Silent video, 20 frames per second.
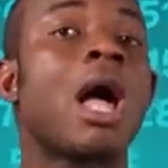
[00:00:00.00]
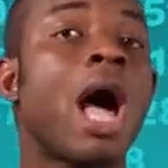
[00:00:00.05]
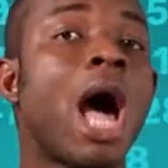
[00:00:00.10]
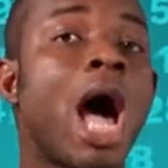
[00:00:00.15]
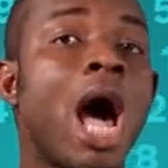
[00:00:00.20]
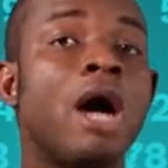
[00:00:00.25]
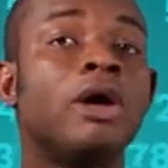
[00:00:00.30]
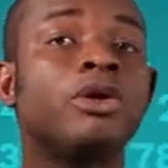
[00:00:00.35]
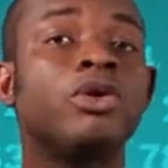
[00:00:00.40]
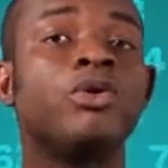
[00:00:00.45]

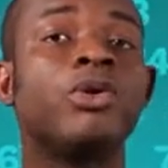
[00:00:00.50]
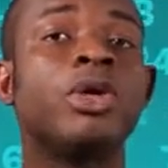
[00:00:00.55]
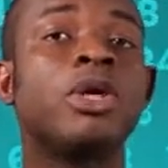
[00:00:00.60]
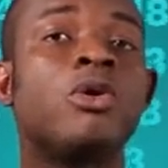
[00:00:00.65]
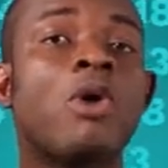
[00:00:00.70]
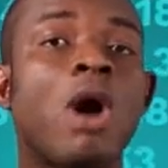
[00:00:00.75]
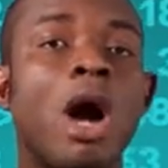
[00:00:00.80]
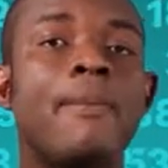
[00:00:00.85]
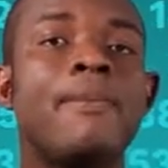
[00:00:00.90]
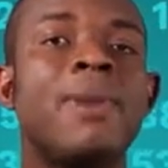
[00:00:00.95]
How do we
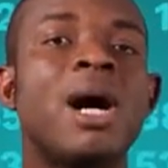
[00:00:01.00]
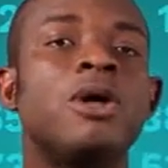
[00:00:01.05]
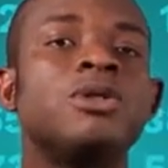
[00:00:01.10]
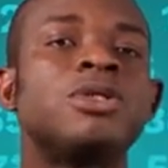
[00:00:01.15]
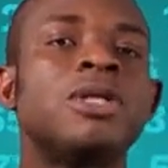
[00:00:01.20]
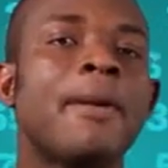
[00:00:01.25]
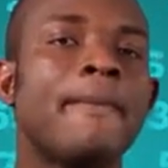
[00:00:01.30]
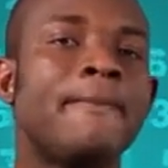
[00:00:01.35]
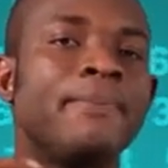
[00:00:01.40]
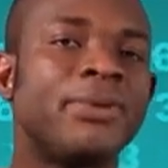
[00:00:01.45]
go
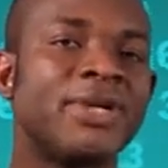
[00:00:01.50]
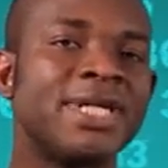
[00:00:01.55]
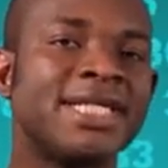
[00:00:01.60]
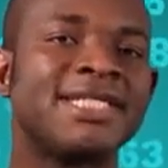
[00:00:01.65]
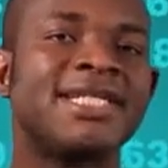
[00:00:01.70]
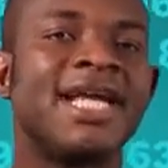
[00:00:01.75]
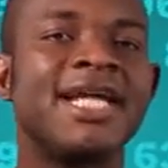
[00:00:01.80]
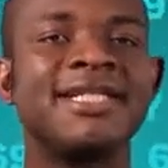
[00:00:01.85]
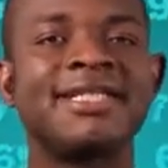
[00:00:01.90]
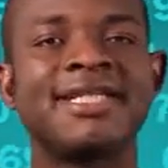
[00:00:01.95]
about
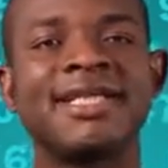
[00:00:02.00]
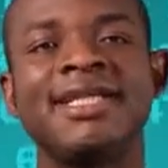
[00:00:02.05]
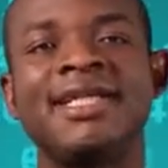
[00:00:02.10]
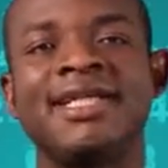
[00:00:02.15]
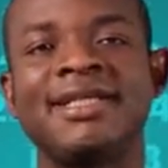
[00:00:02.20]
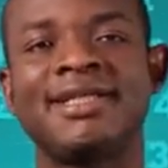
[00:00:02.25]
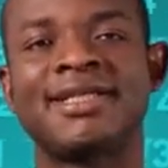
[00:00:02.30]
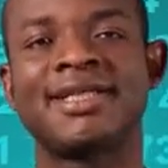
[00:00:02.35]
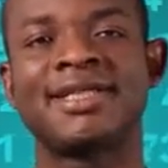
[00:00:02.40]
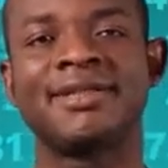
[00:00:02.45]
presenting
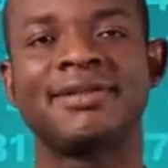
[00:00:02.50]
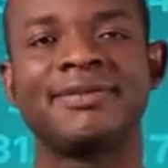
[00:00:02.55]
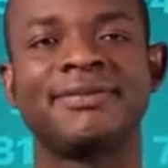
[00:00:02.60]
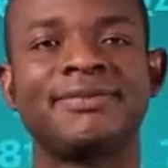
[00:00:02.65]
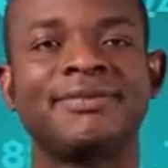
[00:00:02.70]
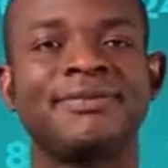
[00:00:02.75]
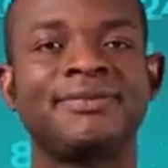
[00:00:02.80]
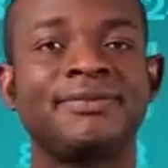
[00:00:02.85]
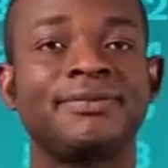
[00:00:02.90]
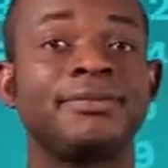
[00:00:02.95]
it?
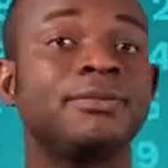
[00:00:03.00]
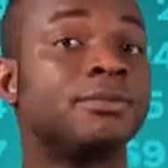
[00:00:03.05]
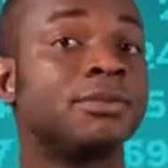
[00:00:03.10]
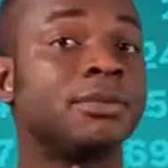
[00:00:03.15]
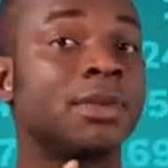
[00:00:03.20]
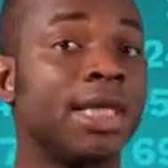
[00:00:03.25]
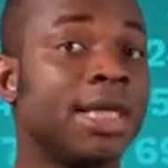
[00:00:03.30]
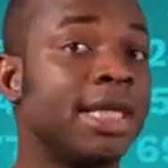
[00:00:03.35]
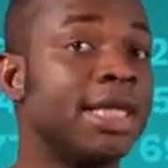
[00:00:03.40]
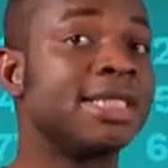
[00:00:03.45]

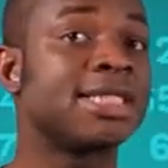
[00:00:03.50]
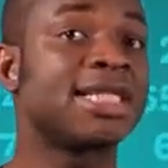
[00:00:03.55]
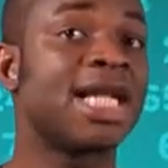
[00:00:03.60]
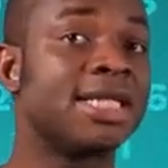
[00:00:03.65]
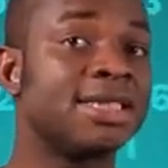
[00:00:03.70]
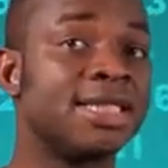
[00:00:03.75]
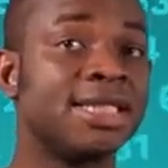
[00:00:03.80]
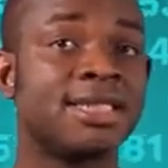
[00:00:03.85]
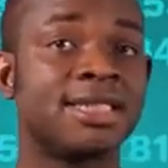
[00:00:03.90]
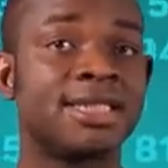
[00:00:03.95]
In
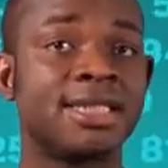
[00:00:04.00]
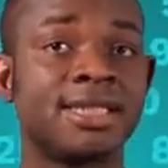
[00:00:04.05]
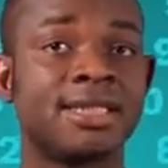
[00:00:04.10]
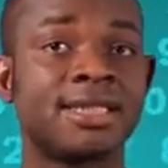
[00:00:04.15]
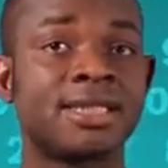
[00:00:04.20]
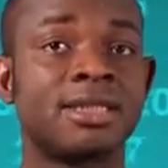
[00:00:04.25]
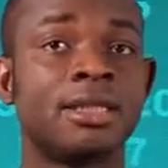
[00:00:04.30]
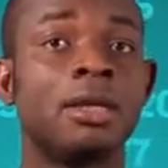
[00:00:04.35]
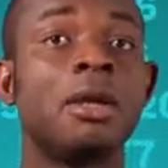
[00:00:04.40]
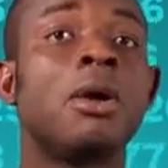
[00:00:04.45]

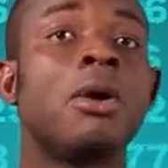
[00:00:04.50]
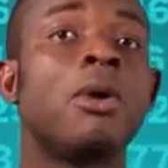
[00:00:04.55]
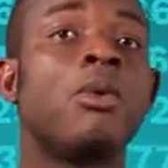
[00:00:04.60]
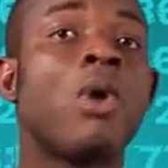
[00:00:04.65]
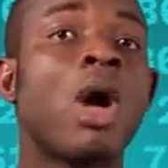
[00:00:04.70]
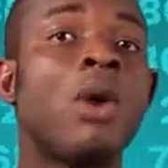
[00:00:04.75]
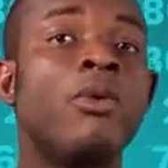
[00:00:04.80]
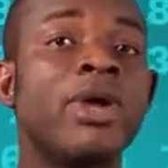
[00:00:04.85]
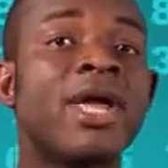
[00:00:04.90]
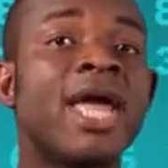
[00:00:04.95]
statistics,
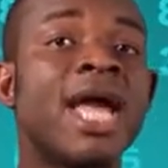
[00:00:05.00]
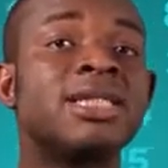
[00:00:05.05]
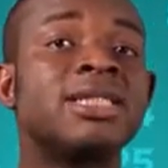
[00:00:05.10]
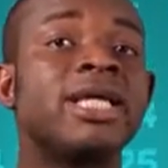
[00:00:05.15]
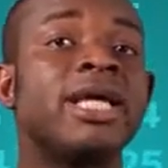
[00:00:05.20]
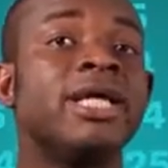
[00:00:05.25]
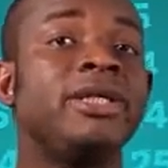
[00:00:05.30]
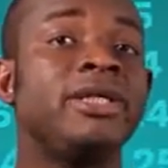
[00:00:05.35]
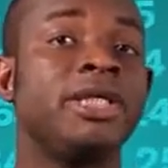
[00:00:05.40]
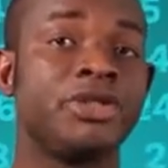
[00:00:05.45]
when we get
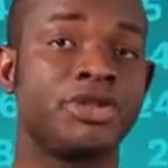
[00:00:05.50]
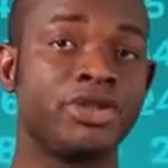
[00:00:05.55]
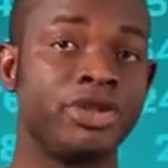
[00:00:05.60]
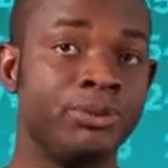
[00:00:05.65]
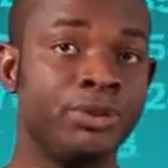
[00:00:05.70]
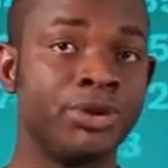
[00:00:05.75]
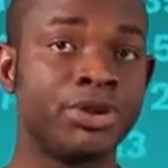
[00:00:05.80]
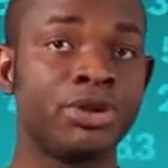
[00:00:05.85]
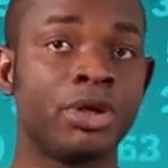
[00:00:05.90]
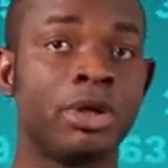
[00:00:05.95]
a
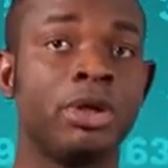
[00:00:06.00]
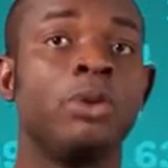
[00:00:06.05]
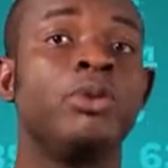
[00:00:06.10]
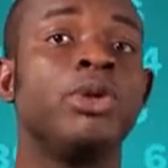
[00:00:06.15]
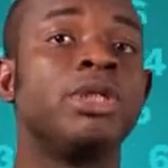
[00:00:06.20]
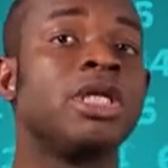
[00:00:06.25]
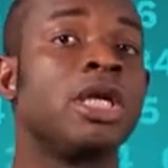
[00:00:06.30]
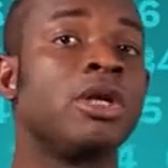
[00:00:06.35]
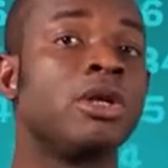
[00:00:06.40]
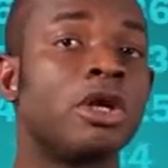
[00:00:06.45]
distribution
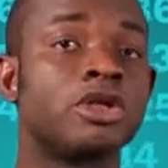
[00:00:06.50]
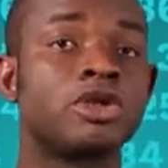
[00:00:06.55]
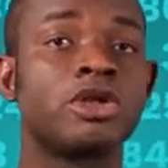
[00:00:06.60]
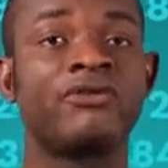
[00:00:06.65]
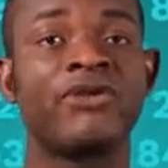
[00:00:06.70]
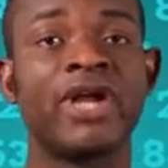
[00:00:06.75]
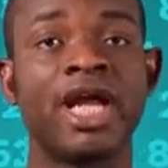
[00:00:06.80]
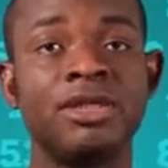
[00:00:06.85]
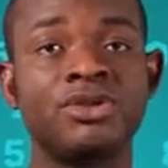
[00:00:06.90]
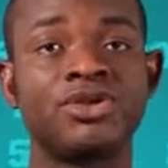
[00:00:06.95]
with a lot
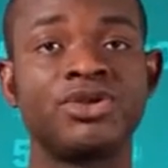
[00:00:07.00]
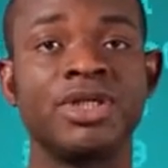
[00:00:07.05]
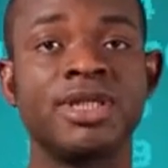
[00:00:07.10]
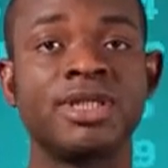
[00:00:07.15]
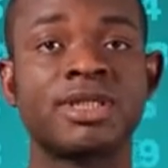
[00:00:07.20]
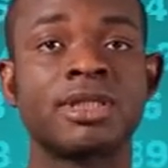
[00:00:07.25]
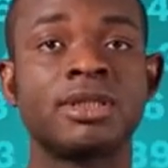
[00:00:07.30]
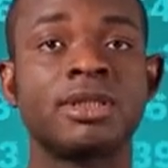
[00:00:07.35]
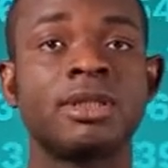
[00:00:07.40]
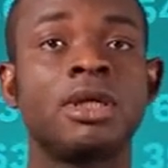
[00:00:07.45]
of
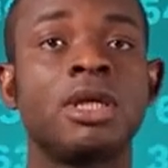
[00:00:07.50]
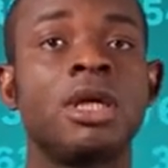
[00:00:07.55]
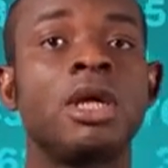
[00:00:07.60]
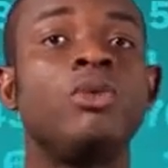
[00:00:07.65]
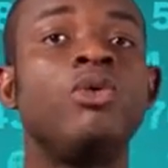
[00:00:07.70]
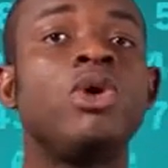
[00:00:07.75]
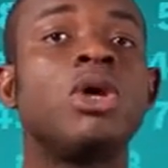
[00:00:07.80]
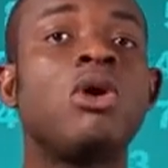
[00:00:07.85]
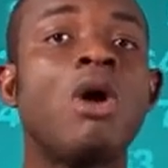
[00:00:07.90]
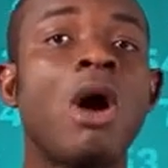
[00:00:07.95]
entries,
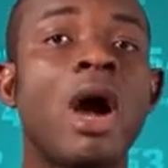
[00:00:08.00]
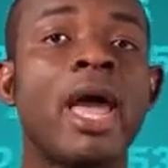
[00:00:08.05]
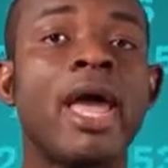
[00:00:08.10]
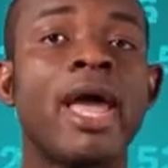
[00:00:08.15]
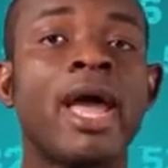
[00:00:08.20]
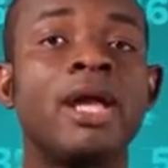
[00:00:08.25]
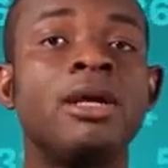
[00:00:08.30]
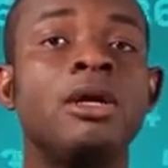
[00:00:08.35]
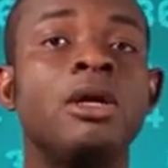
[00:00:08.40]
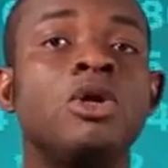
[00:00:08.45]
we go
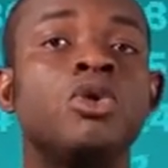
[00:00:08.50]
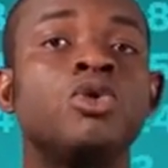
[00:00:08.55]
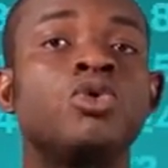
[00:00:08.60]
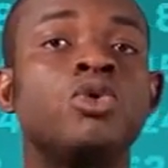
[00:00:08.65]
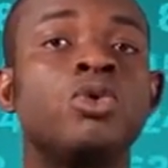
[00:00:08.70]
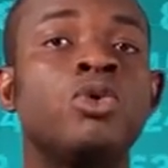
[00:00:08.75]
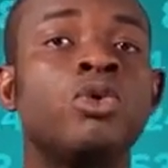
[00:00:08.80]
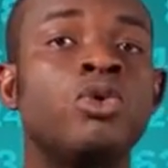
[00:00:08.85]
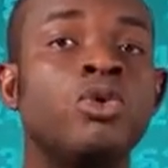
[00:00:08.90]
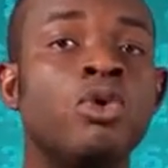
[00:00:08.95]
ahead
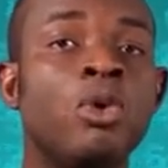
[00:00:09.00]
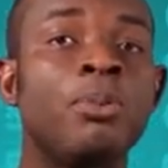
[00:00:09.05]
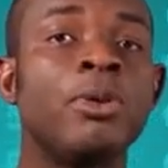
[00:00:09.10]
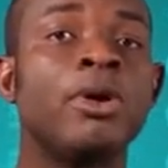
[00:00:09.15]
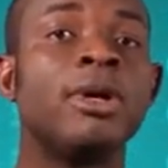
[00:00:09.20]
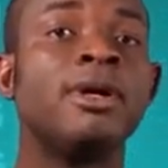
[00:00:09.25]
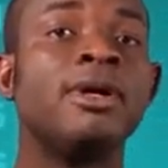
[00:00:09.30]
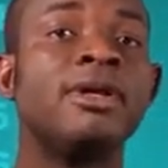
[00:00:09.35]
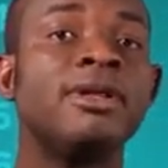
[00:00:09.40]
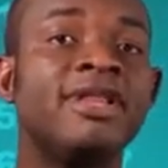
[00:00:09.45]
to
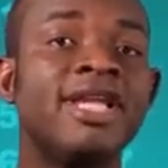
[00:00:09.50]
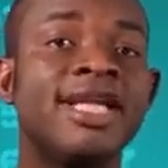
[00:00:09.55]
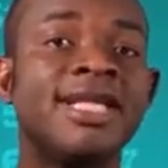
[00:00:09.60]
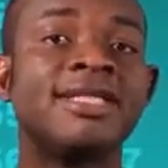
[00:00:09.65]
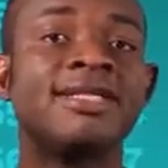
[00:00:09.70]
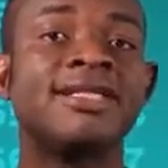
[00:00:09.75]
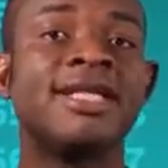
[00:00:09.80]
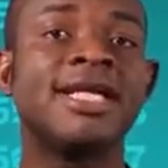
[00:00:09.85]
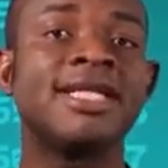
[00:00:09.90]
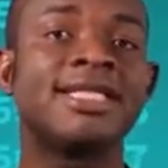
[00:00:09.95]
group
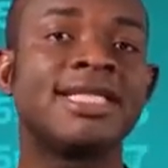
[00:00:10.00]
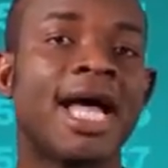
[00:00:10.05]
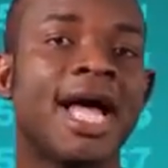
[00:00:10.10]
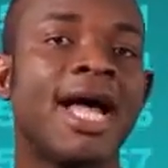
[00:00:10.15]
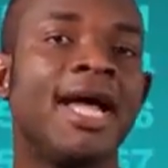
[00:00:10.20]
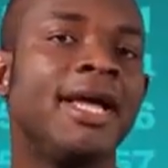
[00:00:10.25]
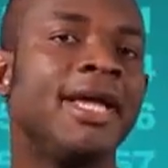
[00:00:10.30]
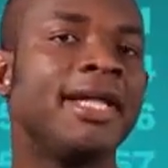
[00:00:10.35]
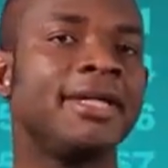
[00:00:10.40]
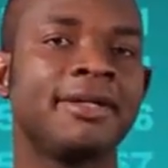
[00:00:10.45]
these
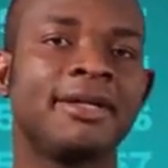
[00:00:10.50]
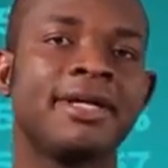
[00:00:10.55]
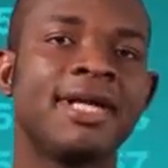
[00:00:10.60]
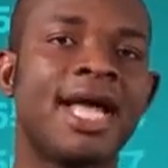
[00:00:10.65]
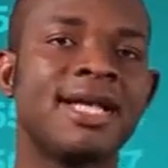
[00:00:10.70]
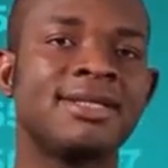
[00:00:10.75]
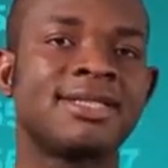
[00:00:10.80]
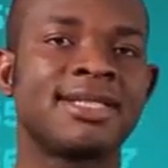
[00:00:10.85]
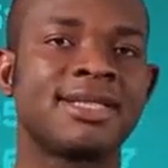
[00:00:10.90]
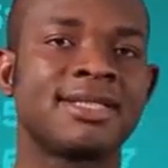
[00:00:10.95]
data in
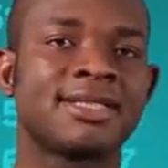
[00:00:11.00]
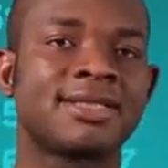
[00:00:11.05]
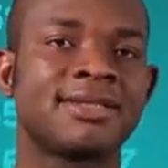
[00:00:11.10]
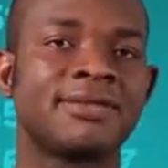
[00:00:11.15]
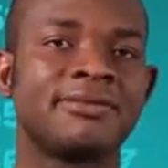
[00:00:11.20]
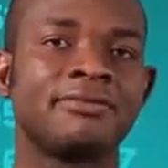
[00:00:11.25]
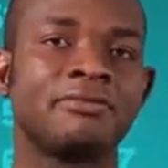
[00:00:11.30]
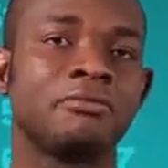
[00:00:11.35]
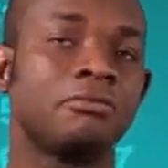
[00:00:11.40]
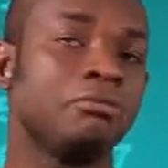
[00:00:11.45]
classes.